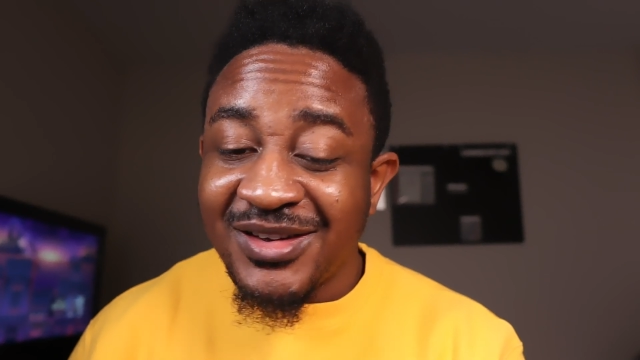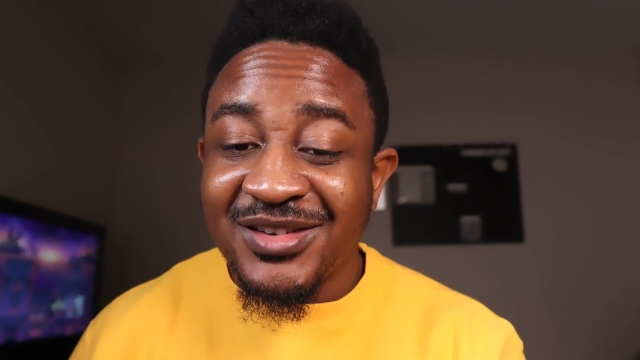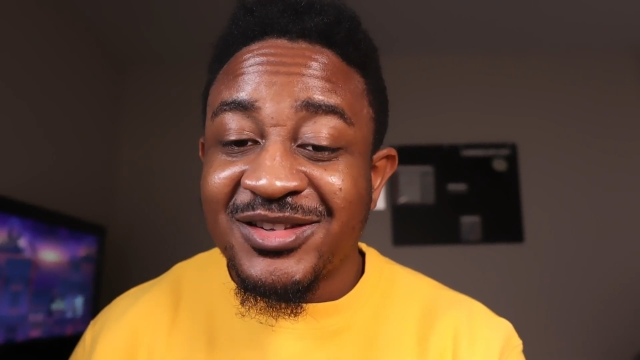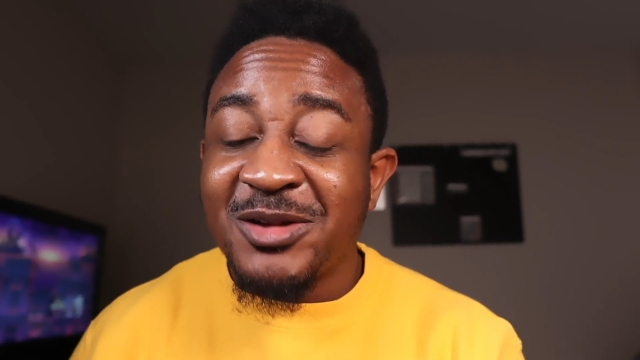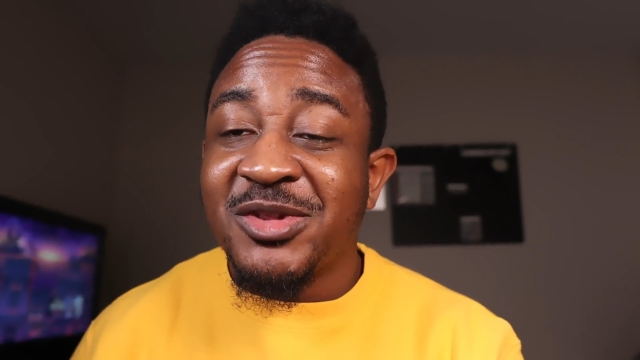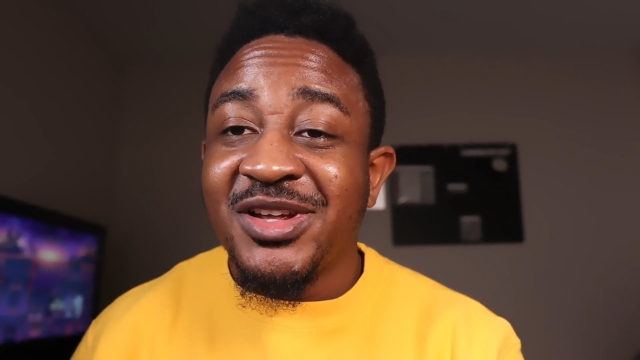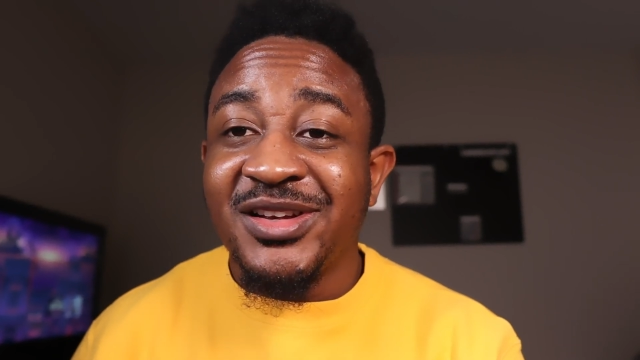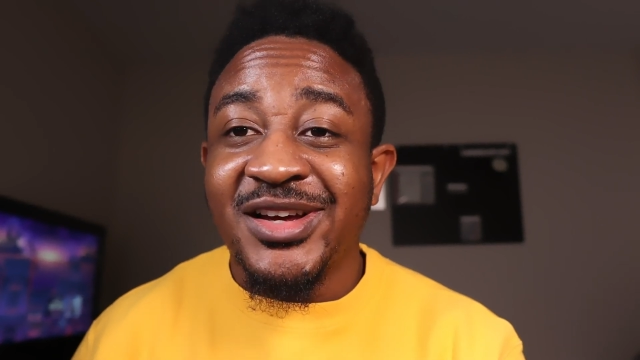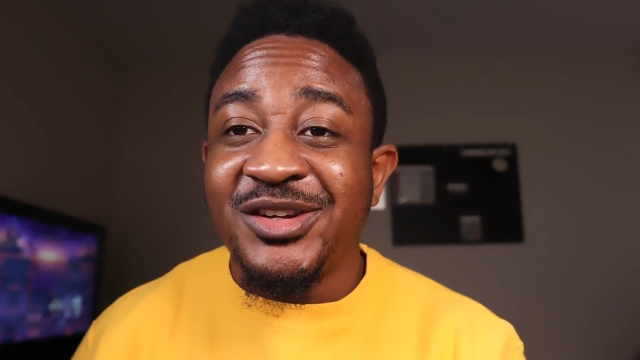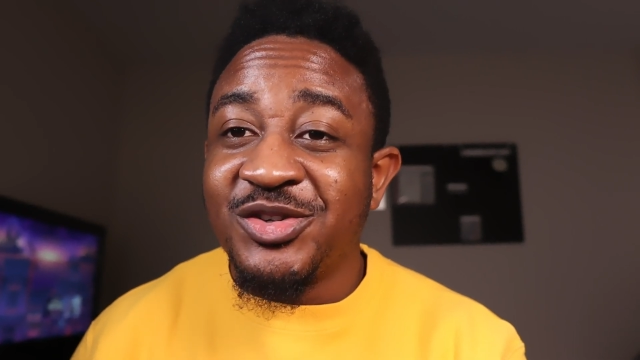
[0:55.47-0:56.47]
It's
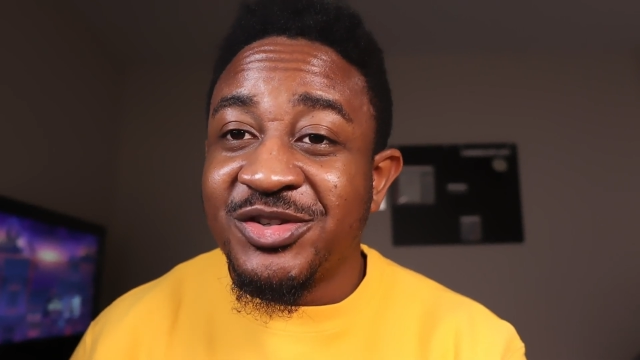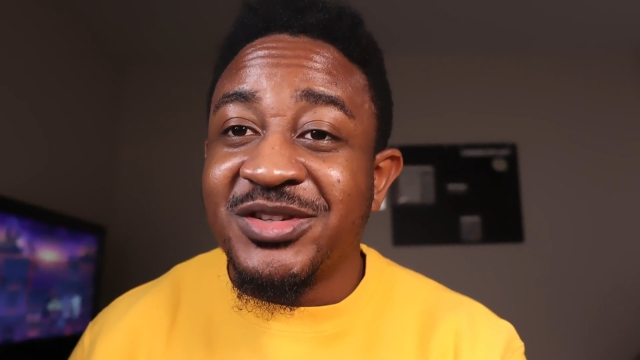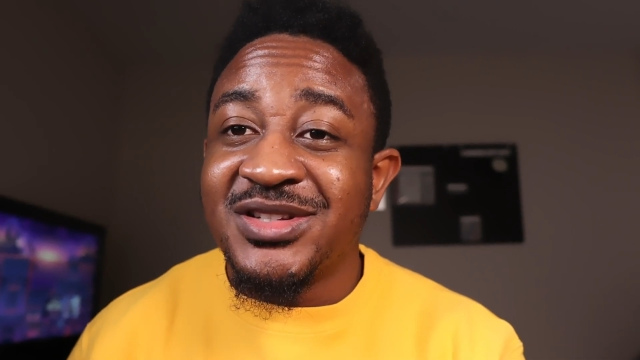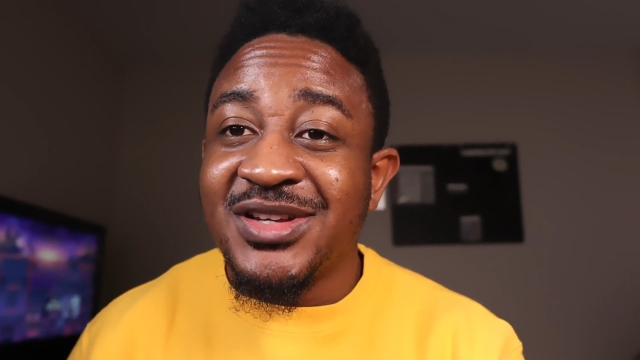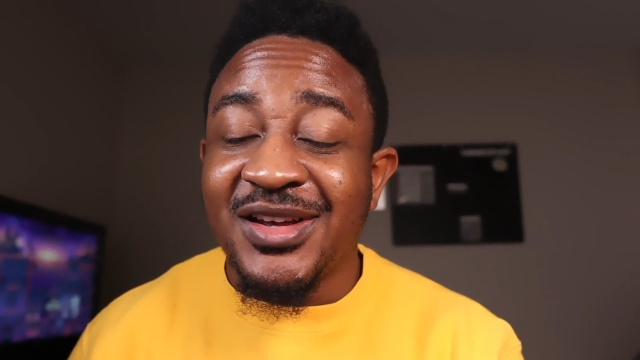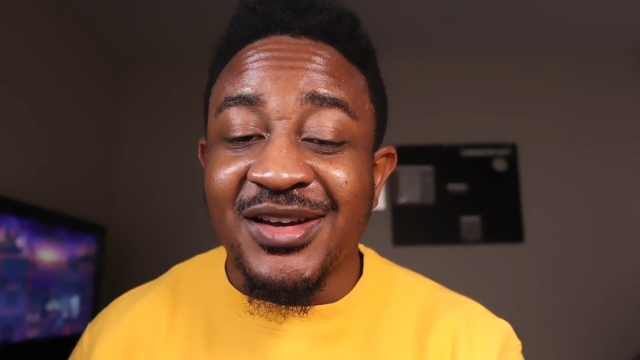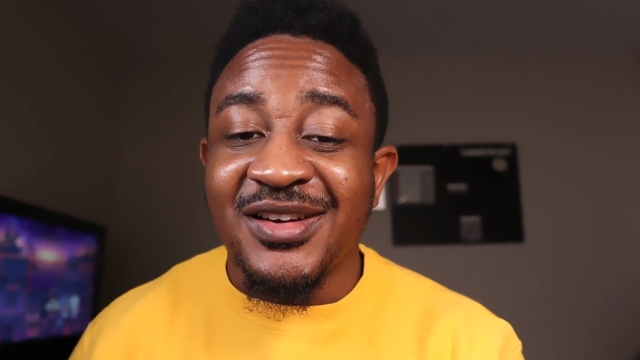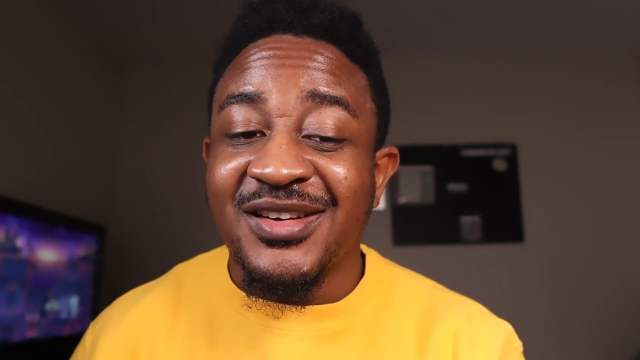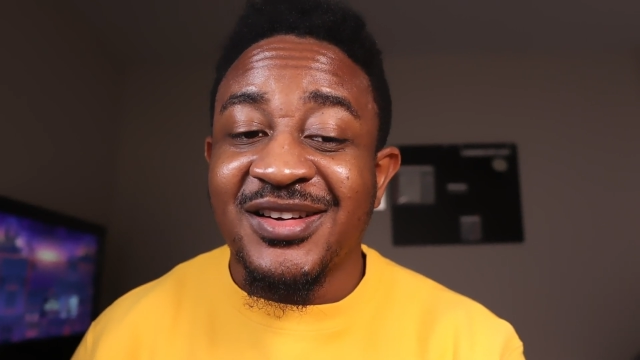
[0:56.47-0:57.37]
something that you should see.